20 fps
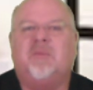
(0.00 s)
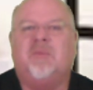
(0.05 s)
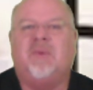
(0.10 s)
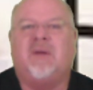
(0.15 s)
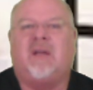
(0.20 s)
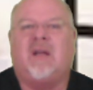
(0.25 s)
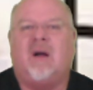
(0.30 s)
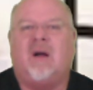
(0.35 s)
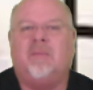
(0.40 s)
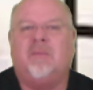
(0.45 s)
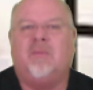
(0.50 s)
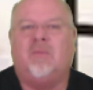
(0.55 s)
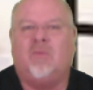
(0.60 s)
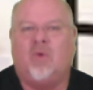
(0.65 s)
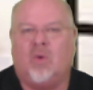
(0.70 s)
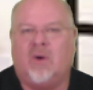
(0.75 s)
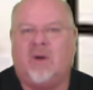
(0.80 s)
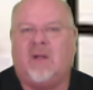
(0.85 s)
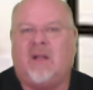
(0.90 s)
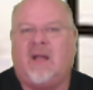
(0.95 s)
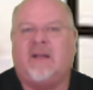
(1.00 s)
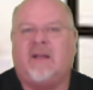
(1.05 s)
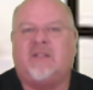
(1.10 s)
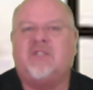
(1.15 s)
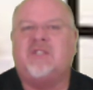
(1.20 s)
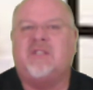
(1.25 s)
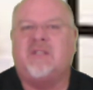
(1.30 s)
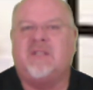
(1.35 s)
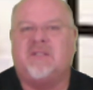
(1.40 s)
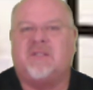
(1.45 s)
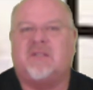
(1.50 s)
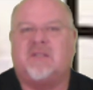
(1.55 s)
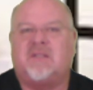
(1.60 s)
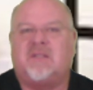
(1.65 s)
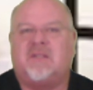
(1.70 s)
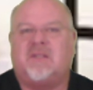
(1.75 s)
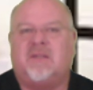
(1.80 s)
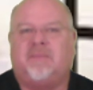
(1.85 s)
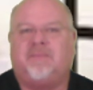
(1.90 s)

become more like Jesus,